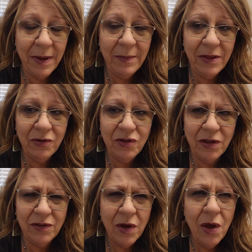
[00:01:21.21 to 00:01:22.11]
Maybe there's
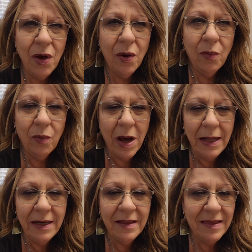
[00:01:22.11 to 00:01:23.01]
just
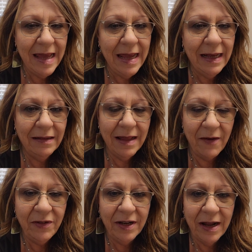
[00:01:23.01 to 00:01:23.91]
one thing
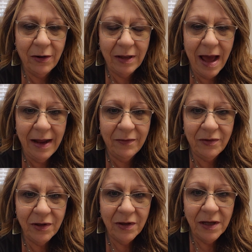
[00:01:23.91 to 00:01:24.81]
left in our
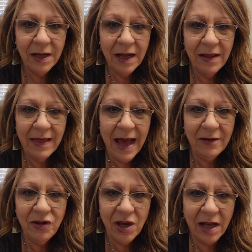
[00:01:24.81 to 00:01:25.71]
lives
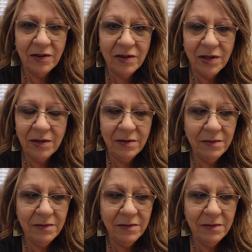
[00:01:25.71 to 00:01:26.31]
that just